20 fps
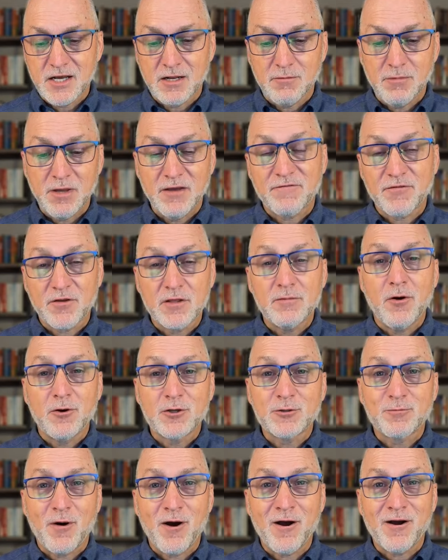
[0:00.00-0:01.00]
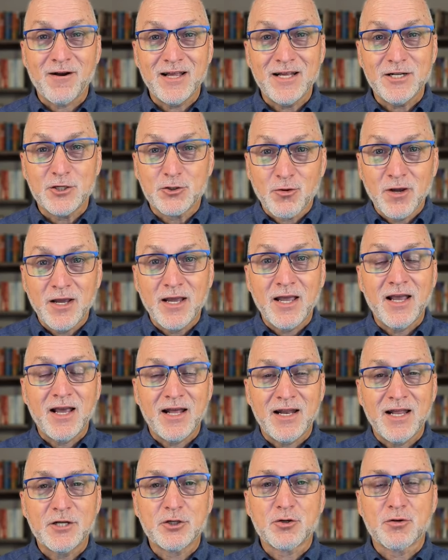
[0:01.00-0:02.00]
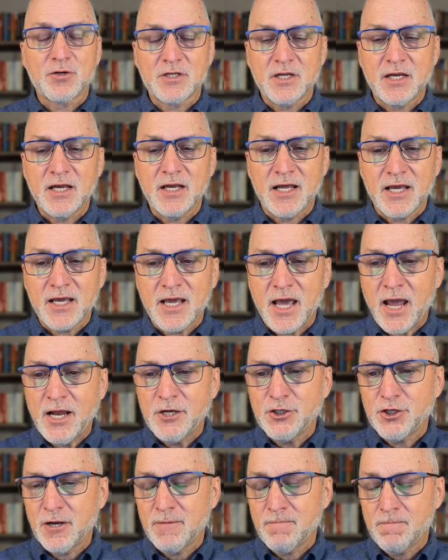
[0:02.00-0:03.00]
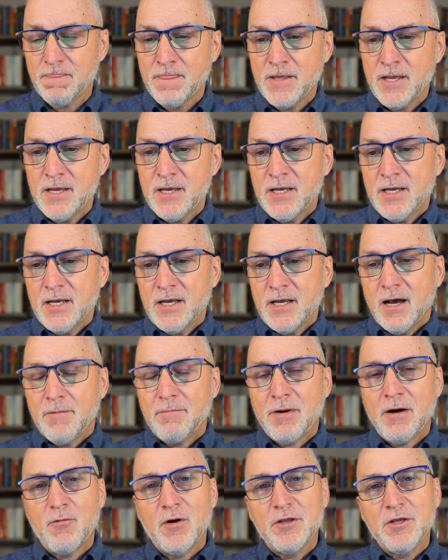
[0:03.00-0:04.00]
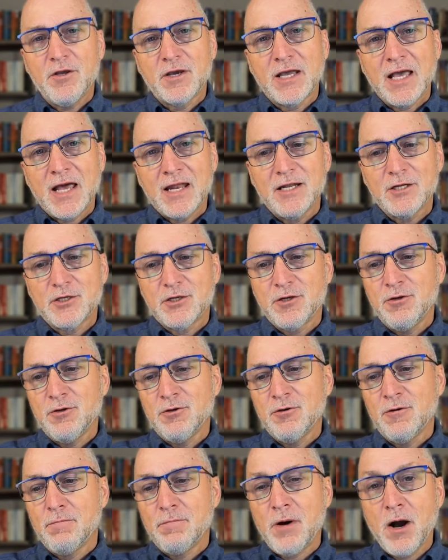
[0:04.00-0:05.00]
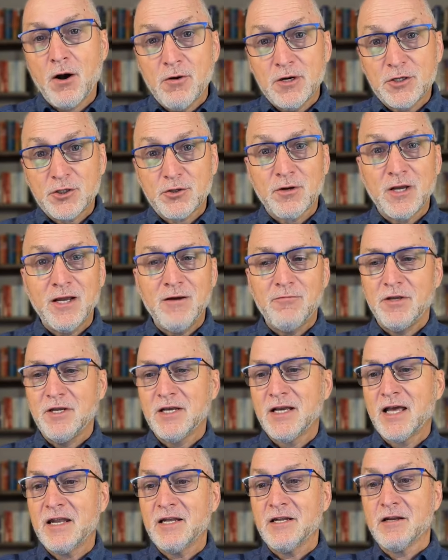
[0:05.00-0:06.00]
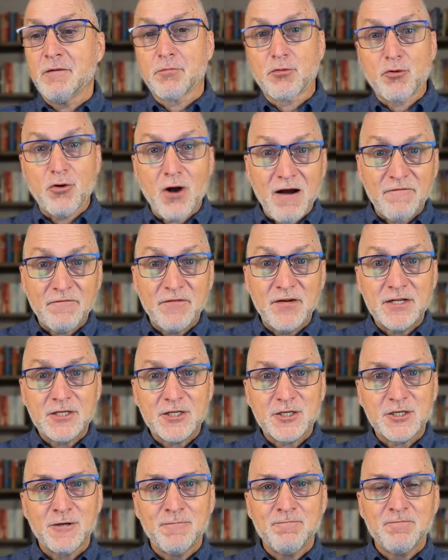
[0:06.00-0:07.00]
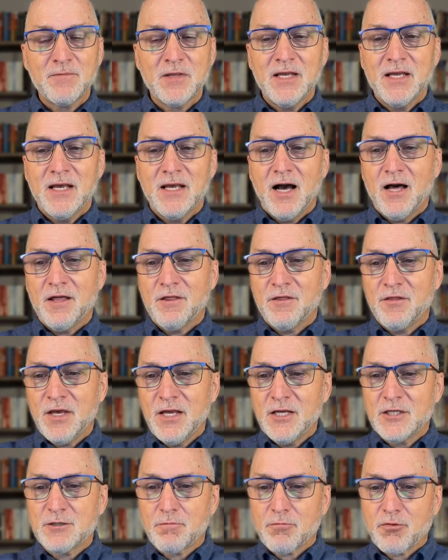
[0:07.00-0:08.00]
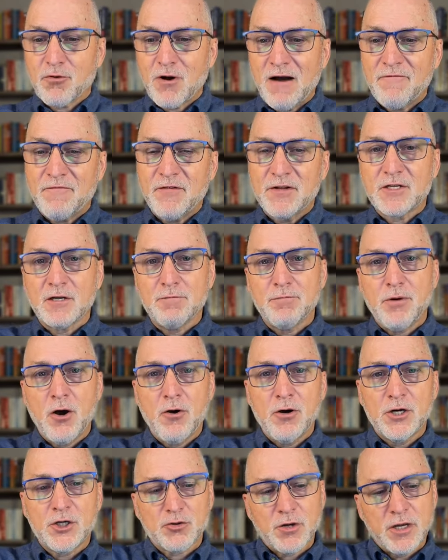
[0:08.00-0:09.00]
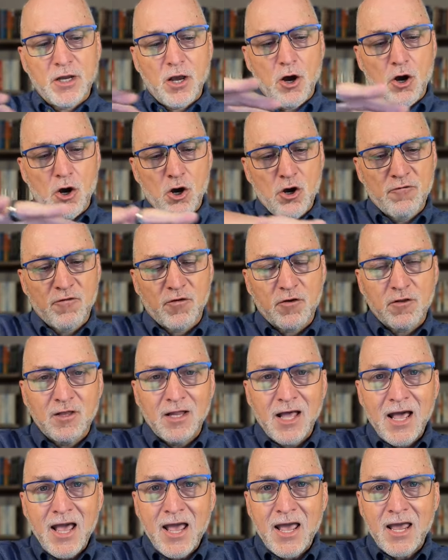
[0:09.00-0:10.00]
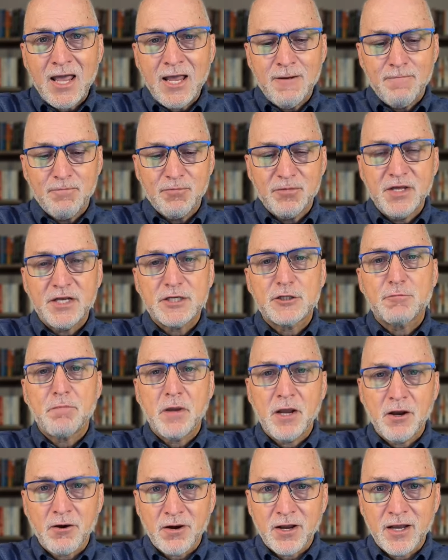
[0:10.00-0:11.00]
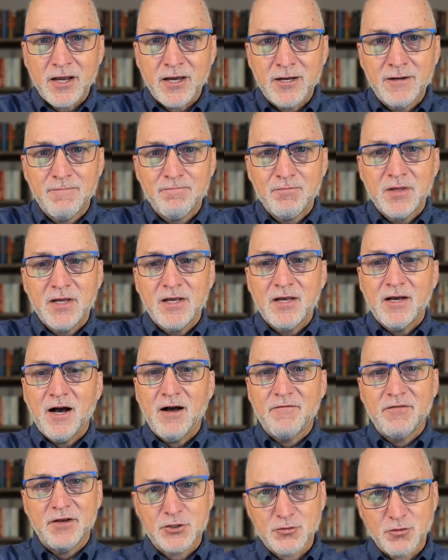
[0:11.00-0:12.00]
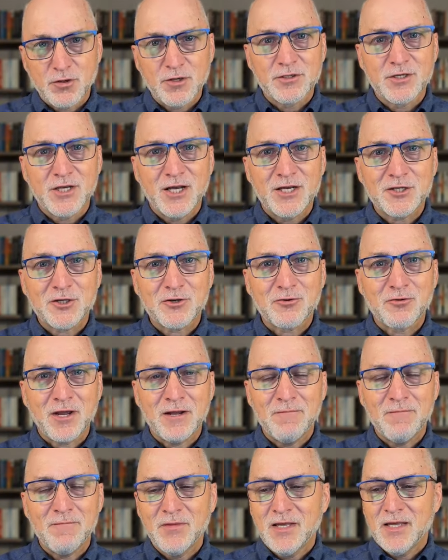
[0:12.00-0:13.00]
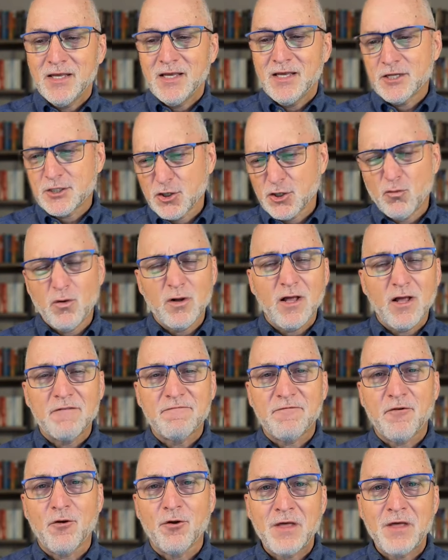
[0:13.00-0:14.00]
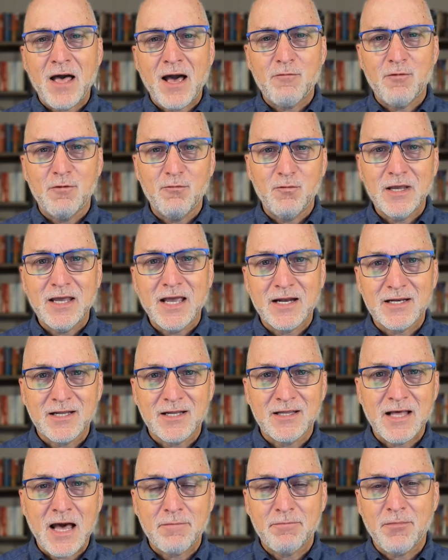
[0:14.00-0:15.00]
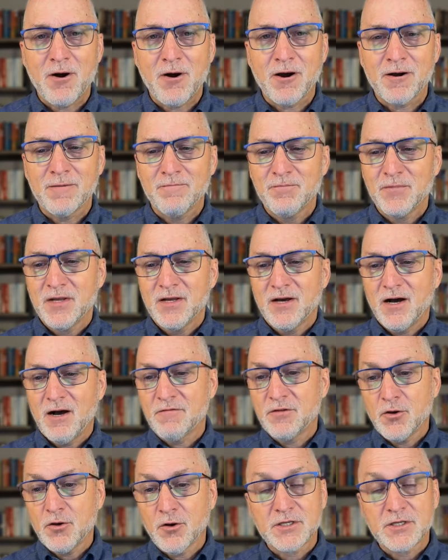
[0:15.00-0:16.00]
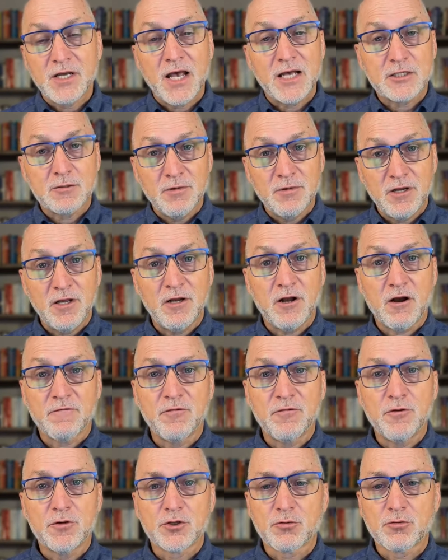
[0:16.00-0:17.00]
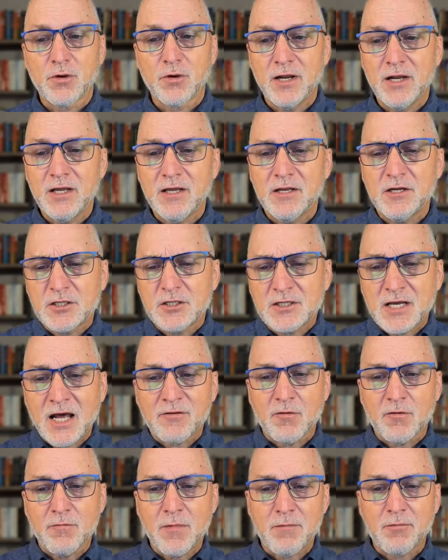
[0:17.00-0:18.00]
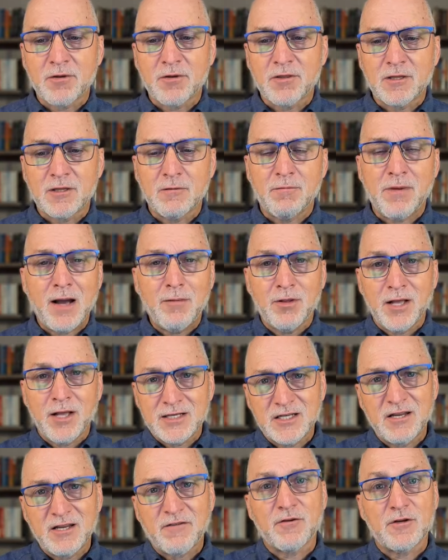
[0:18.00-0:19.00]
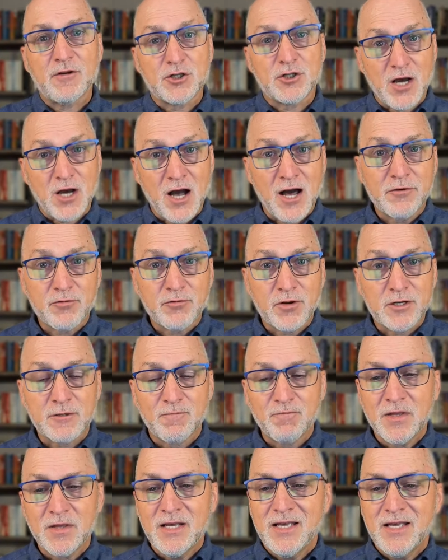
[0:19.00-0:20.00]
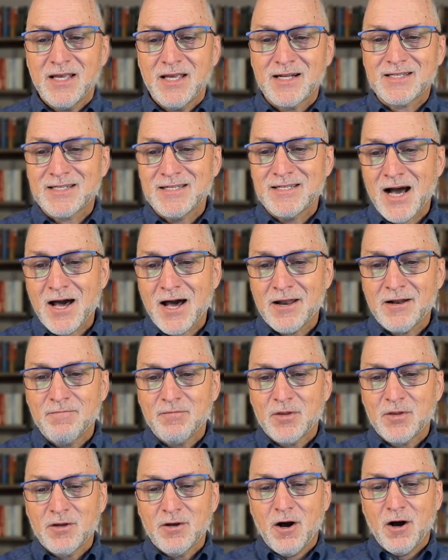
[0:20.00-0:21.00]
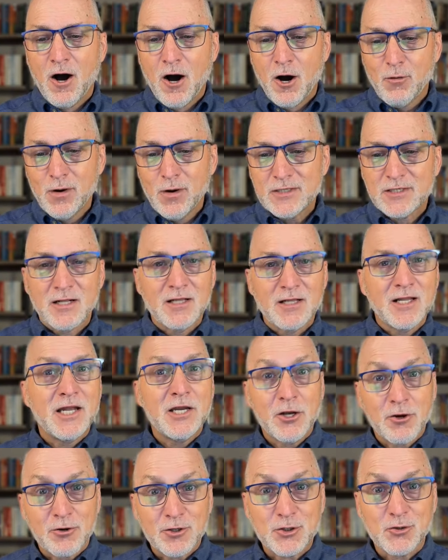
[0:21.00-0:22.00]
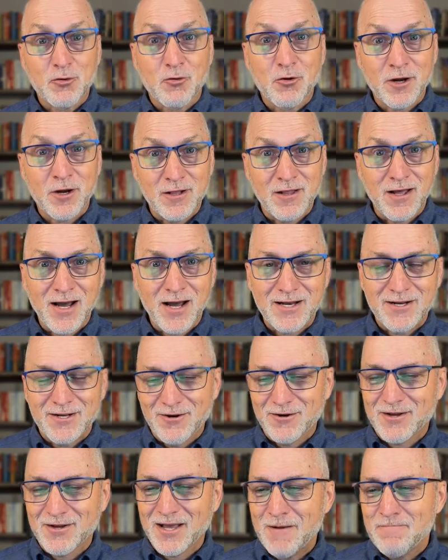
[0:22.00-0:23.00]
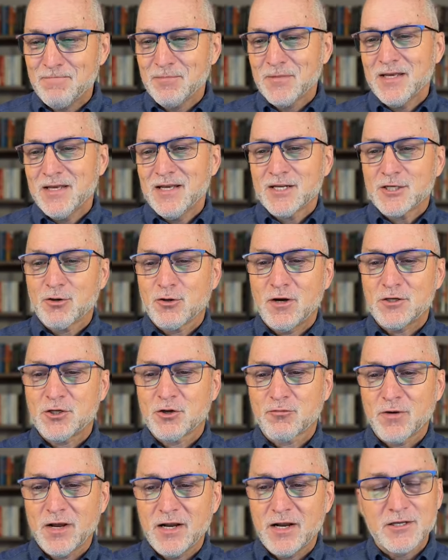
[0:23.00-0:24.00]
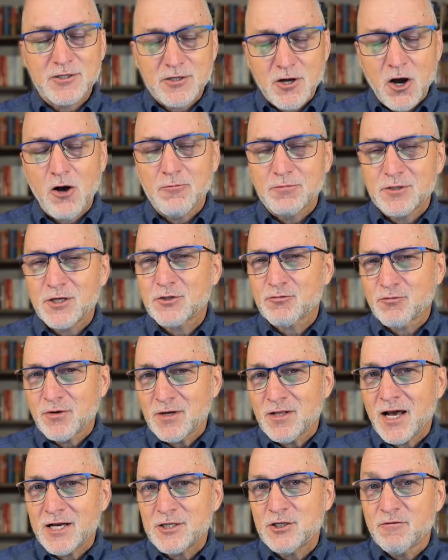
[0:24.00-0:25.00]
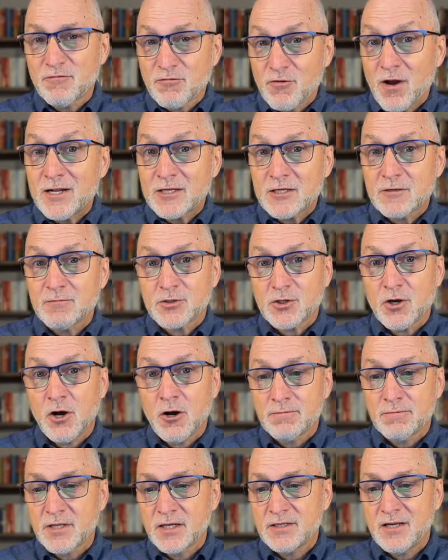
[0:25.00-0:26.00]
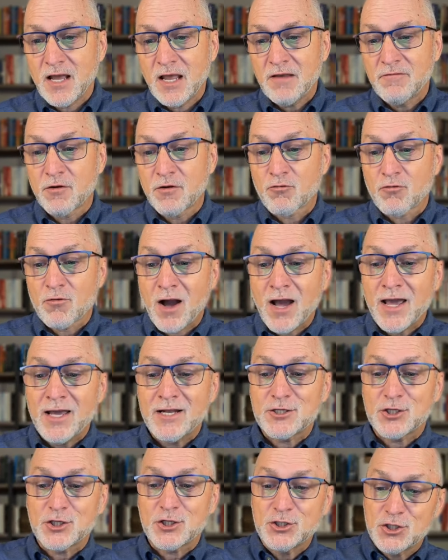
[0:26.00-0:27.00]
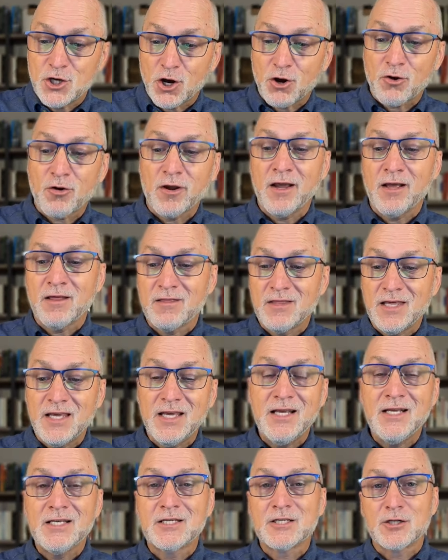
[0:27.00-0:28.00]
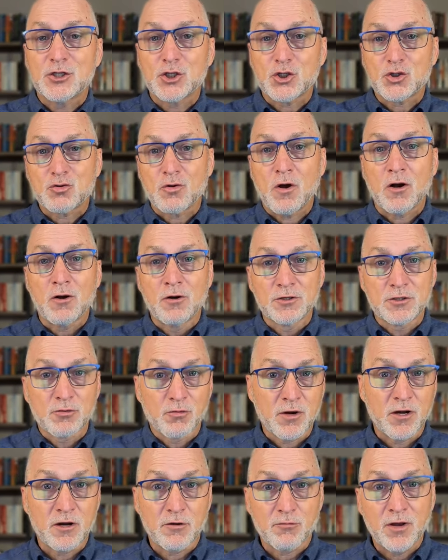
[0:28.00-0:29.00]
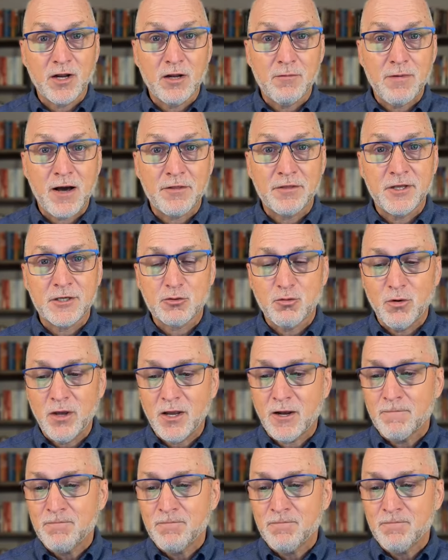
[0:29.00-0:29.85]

be, for the most part, intriguing and interesting and engaging. But when you get into poetry, when you get into prophets, these prophets and poetry overlay this period of Israel's history. And so we'll unfold that when we get to that part of the Old Testament in our future reading. You just got to remember that the Bible has different genres. It's not always a linear storyline, okay? So as you're reading Psalms, just realize you've read some Psalms that David writes during these struggles we're going to read about this week.